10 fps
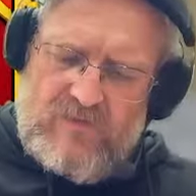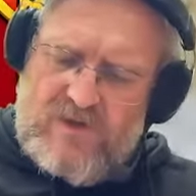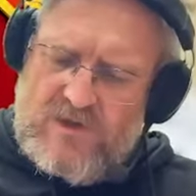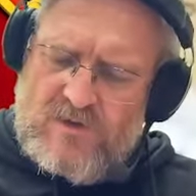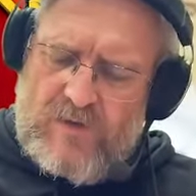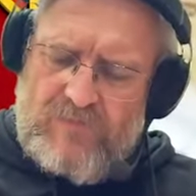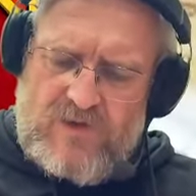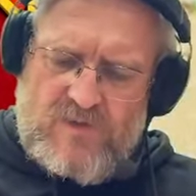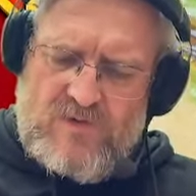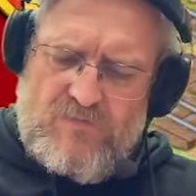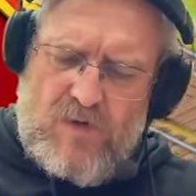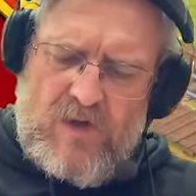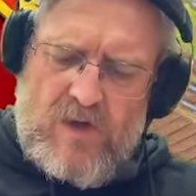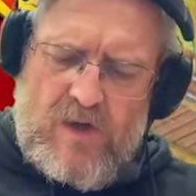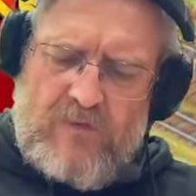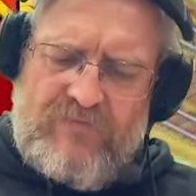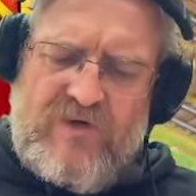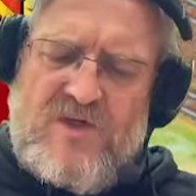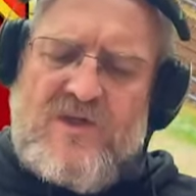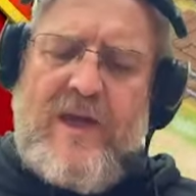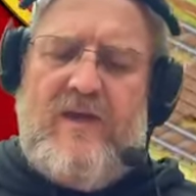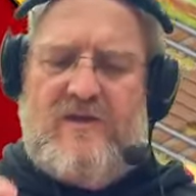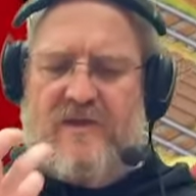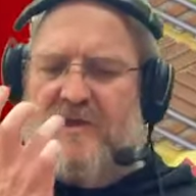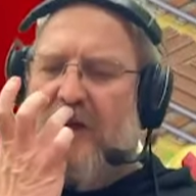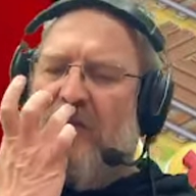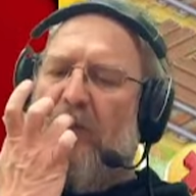this one. This was my fish tank design,